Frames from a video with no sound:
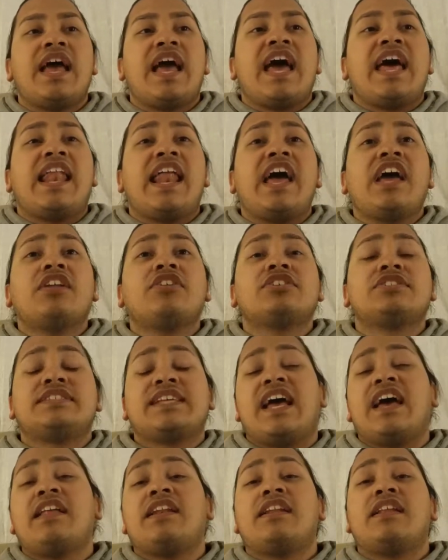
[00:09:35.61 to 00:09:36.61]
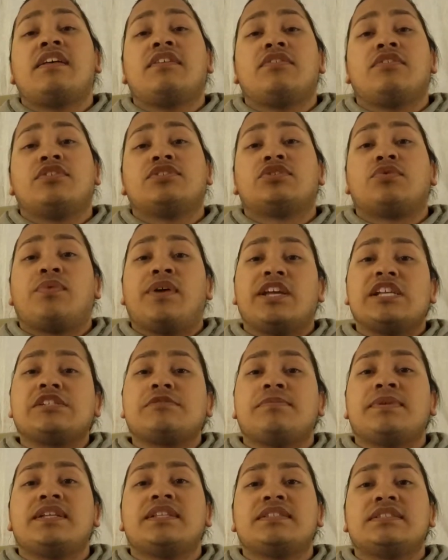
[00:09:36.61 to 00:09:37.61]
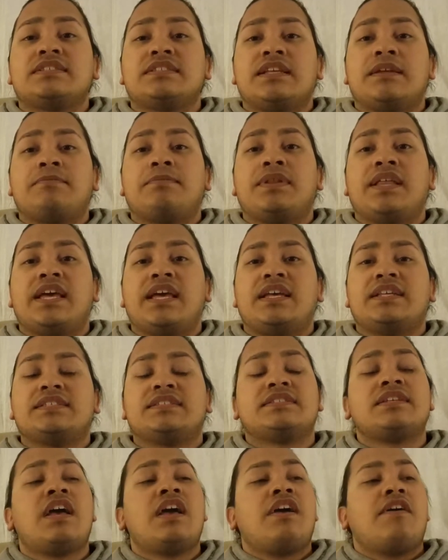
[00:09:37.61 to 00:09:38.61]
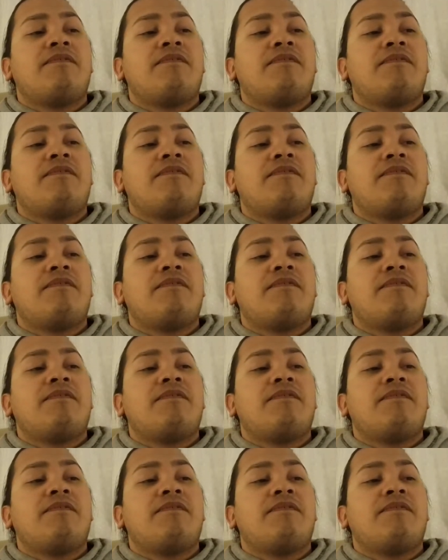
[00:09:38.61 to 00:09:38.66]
And I understand there's arrangements in place,